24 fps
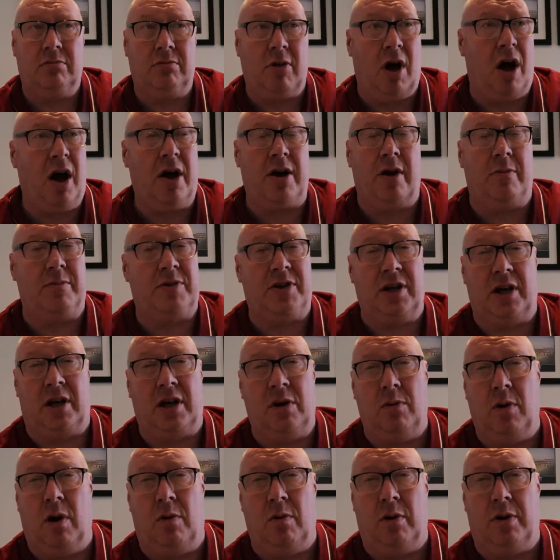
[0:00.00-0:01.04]
I don't
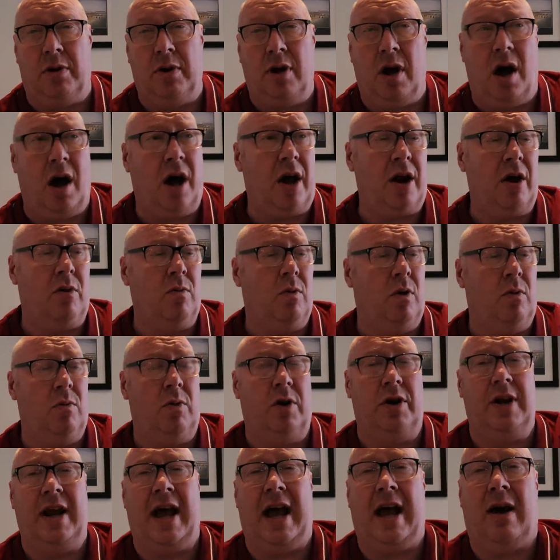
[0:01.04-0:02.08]
particularly want one. I don't want
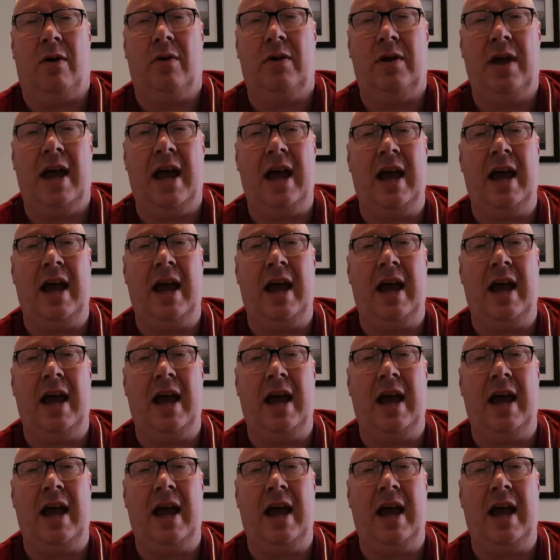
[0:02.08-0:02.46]
one now.